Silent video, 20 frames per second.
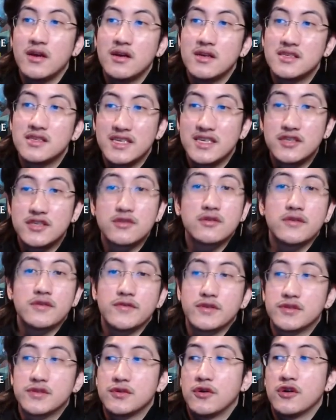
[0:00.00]
Sigil of the
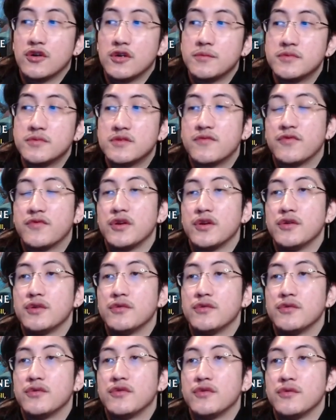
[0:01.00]
Storms for you
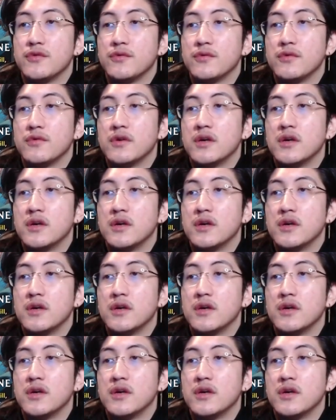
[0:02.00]
to